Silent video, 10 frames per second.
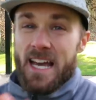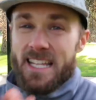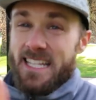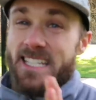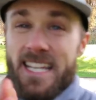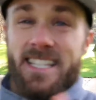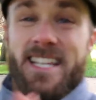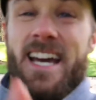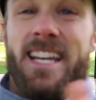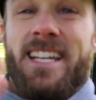yeah, let's get
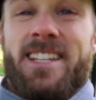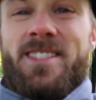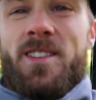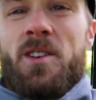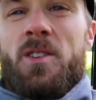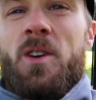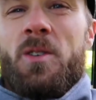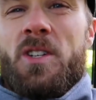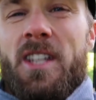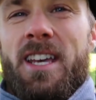inside. It is
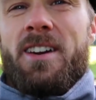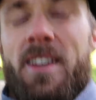too chilly